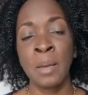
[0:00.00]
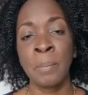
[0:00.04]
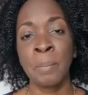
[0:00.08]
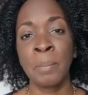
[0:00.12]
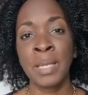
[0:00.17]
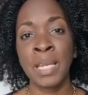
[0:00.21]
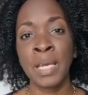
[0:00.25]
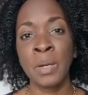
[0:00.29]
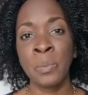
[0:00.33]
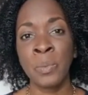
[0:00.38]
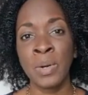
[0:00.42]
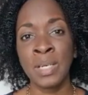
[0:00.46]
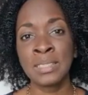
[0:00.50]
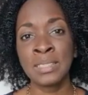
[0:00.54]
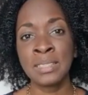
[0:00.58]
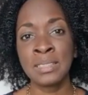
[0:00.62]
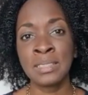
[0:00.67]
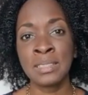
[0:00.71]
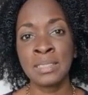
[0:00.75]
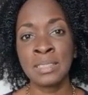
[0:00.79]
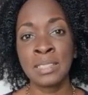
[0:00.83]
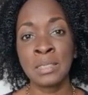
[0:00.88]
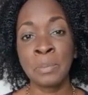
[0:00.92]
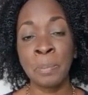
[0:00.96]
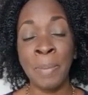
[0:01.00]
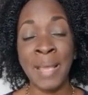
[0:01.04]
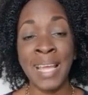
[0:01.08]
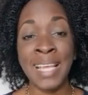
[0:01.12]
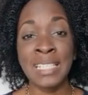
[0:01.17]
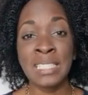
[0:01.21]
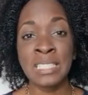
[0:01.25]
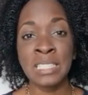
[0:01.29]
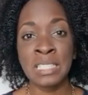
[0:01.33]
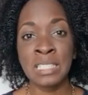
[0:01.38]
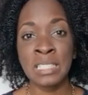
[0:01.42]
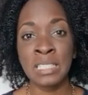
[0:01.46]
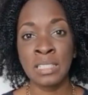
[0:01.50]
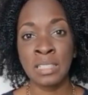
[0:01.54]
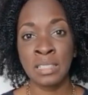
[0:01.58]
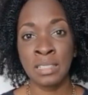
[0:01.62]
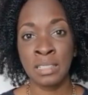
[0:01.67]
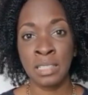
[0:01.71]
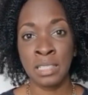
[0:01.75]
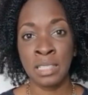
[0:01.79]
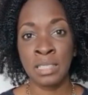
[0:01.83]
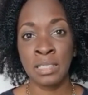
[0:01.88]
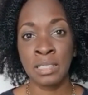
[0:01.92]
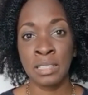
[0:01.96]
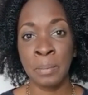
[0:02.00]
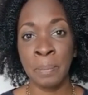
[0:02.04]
but I wanted to spend the,